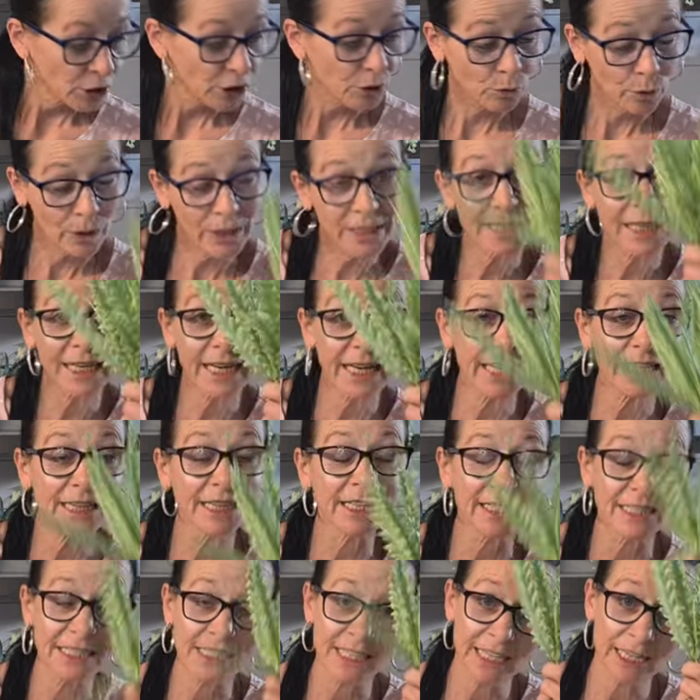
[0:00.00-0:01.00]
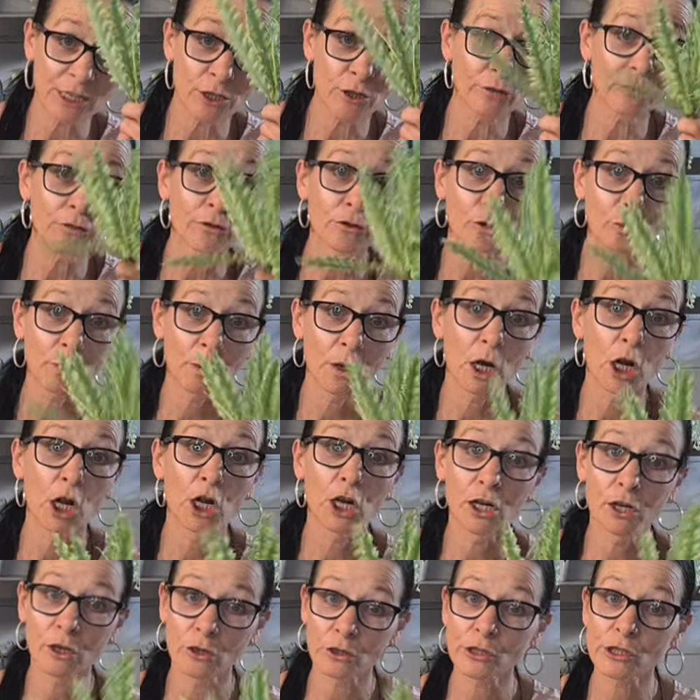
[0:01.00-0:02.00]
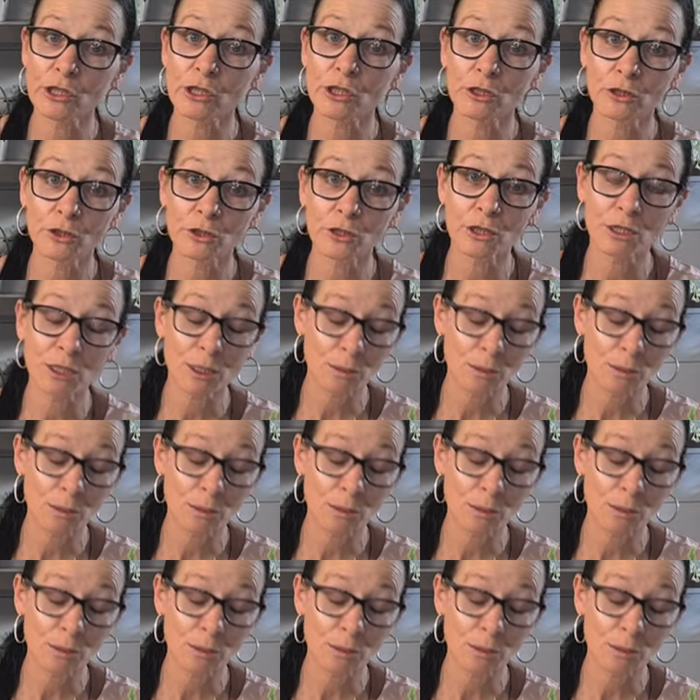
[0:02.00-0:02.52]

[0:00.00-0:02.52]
When you get these, they cover up a lot of